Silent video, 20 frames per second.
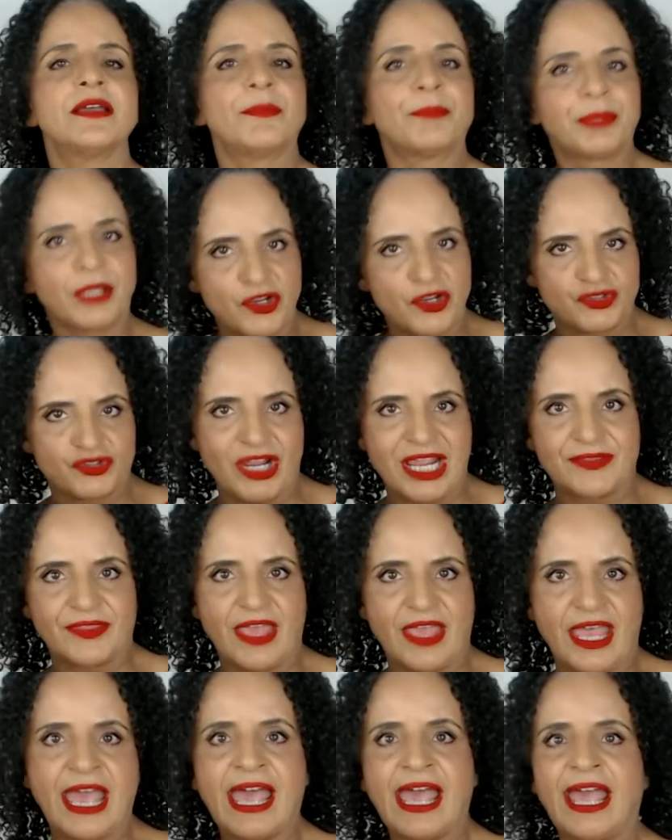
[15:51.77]
blow dried the
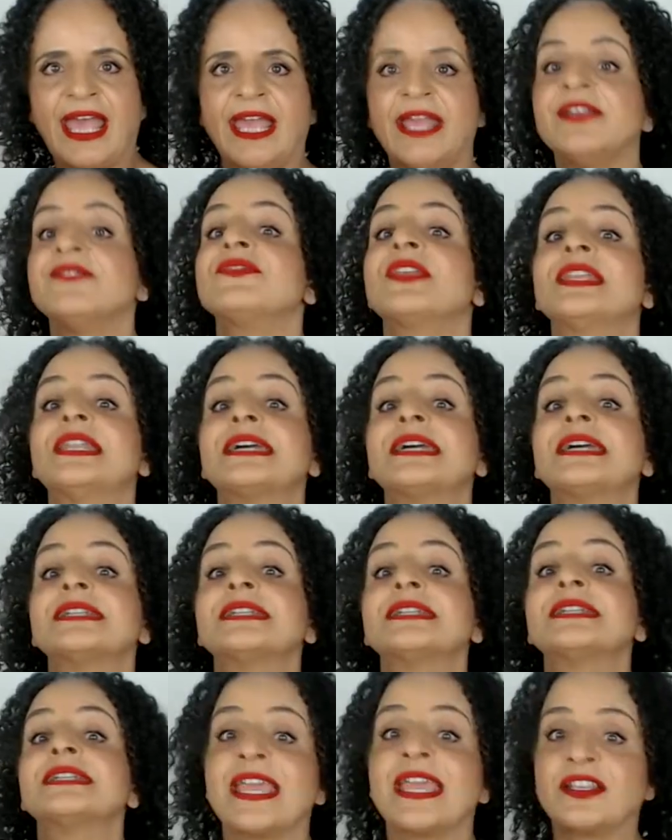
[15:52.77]
hair, then I
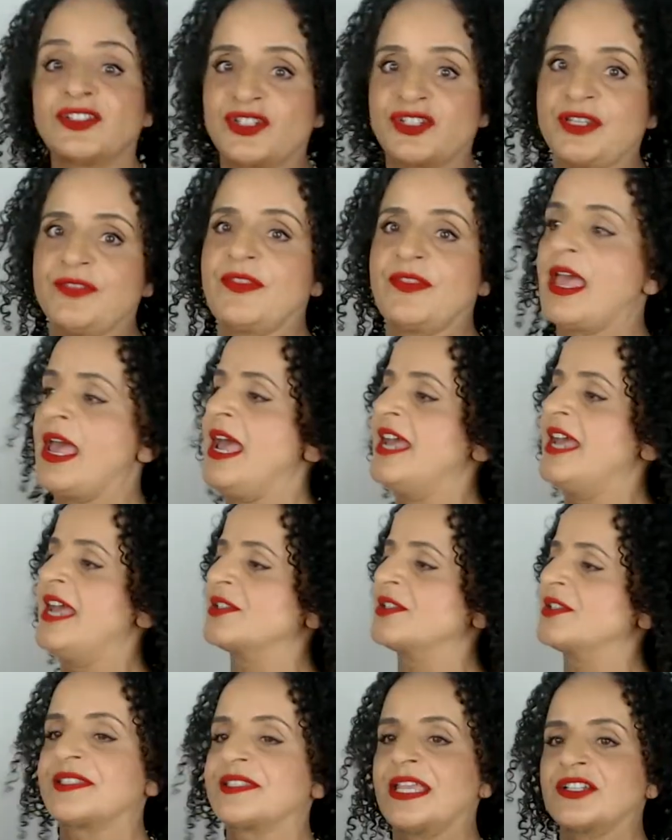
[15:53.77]
section the hair.
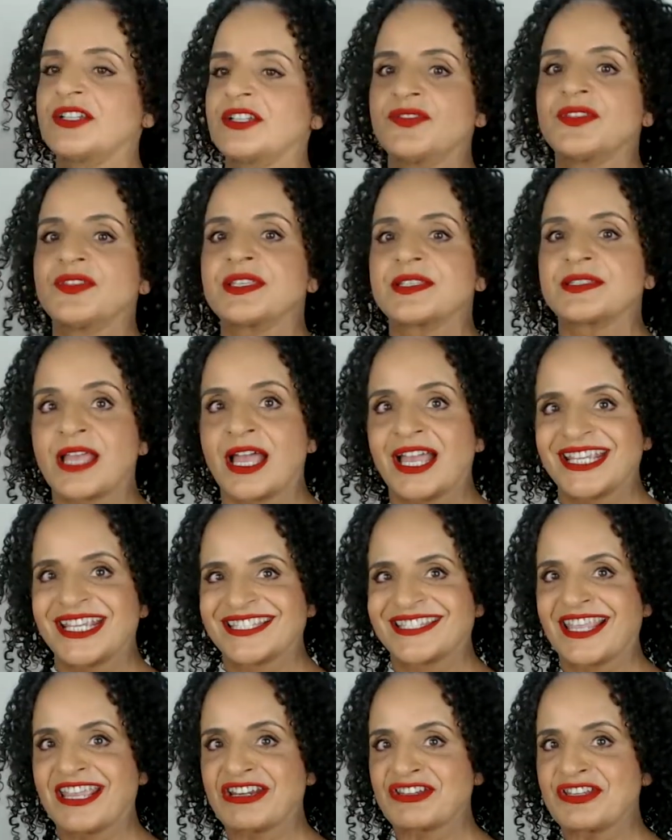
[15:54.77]
So I section the side
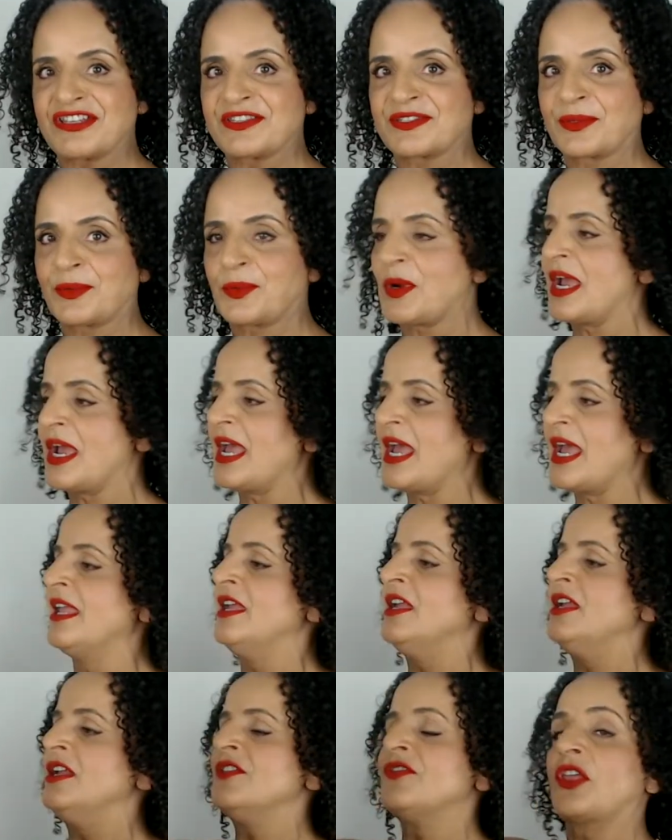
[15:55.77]
sections away,
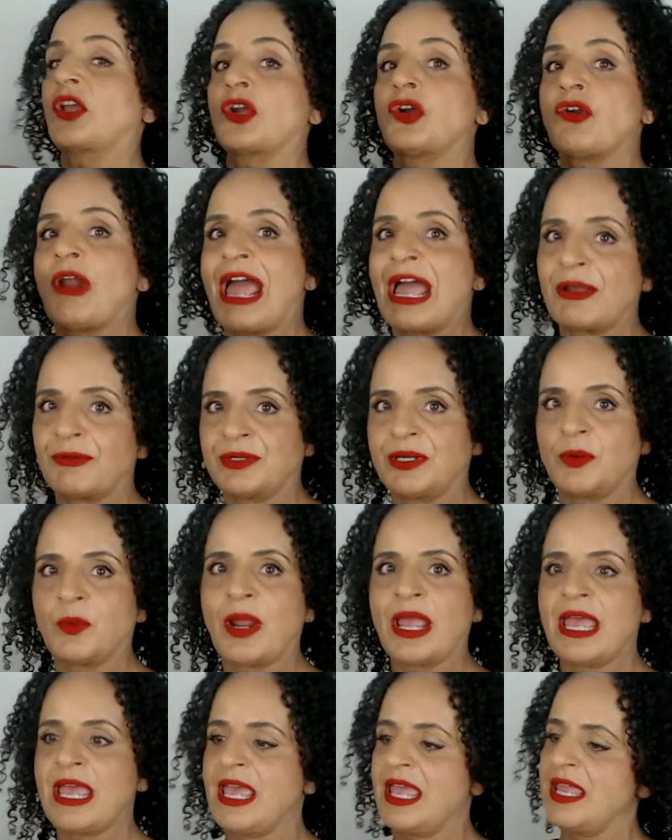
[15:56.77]
the crown
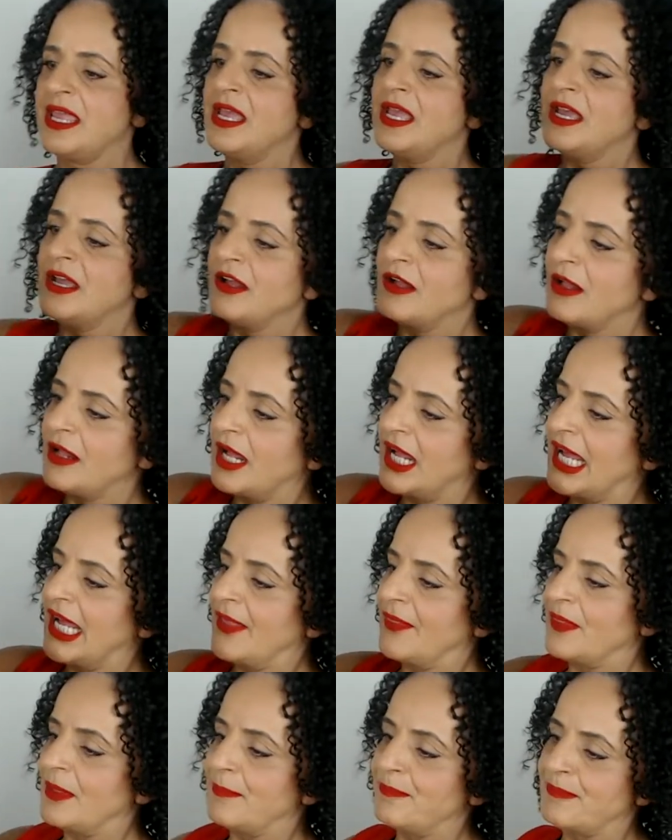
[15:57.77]
away,
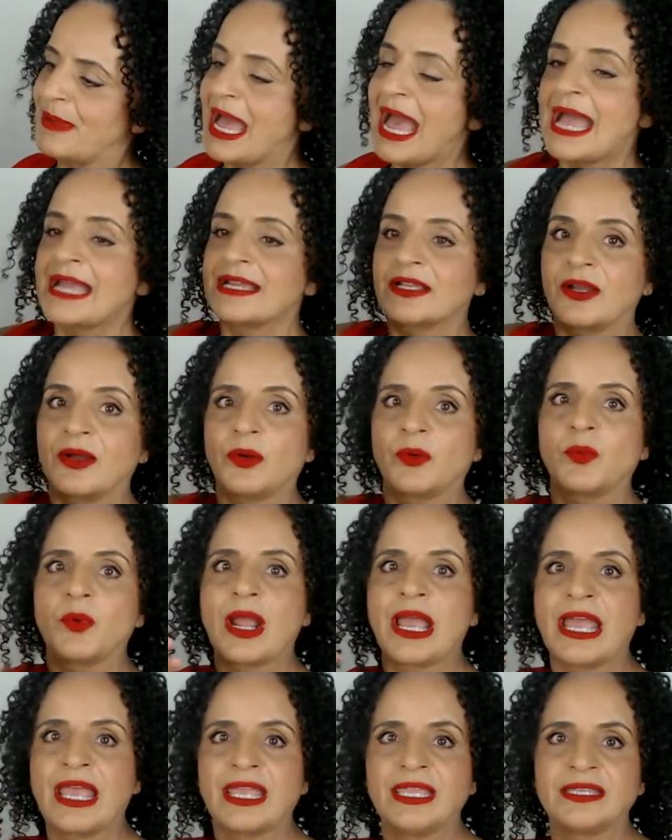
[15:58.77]
and the back
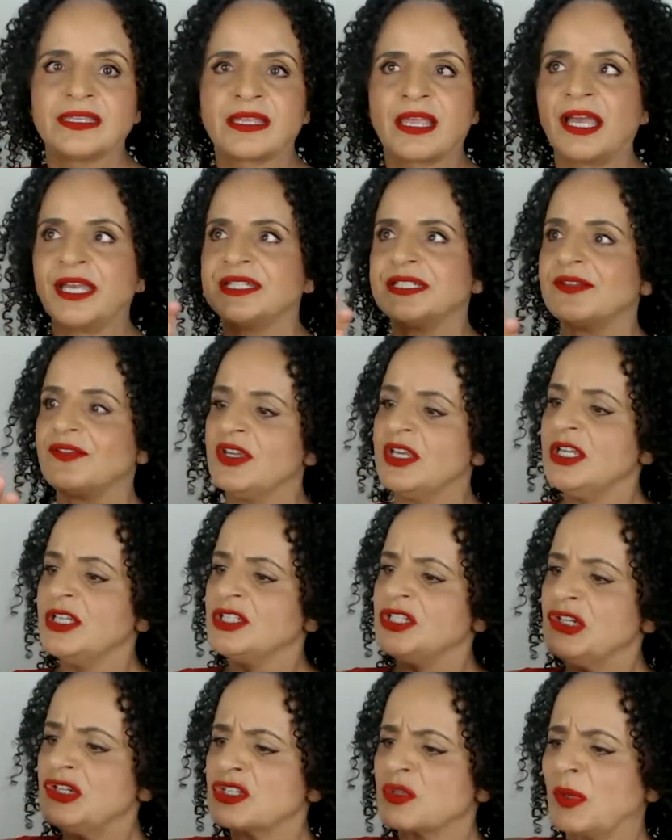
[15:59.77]
away. Kind of
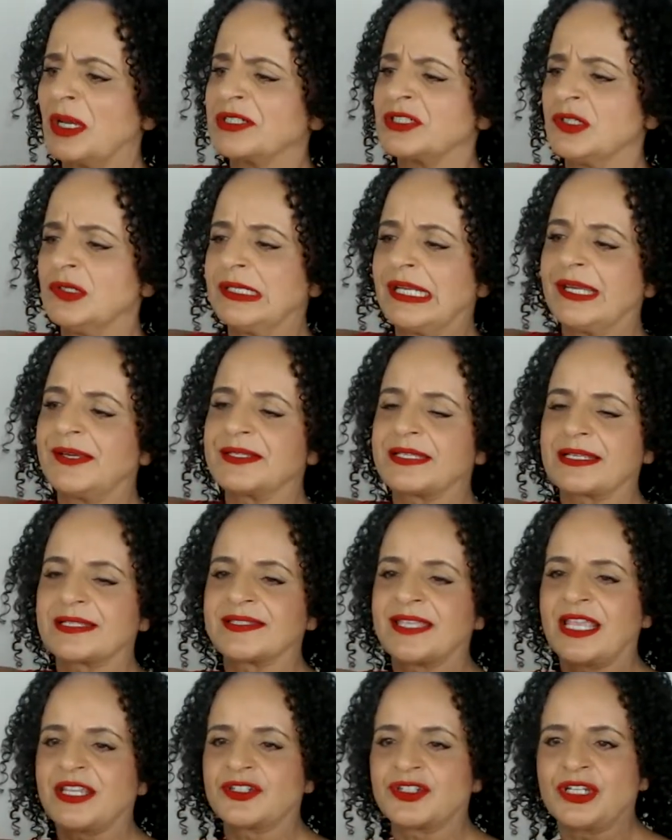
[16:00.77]
usually what I do now is I
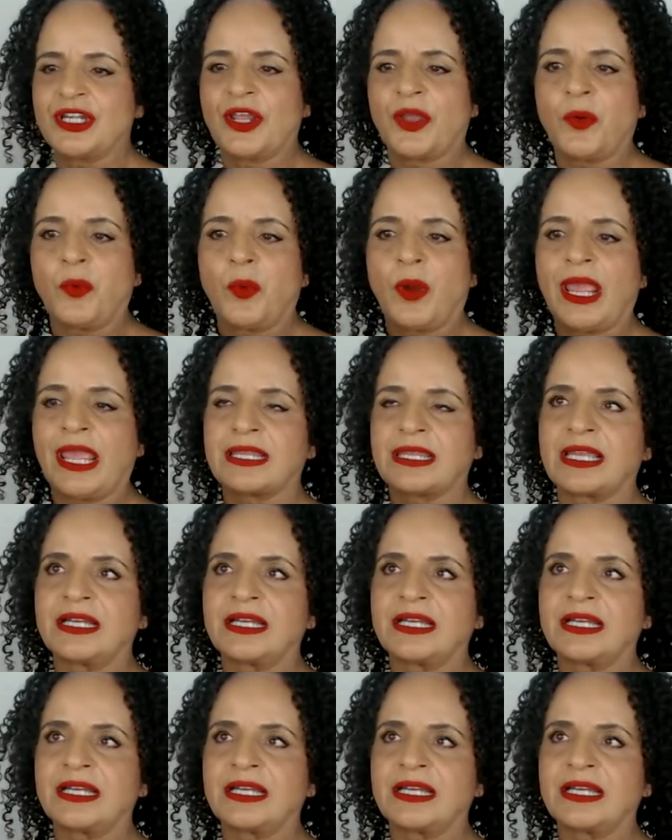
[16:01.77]
section it away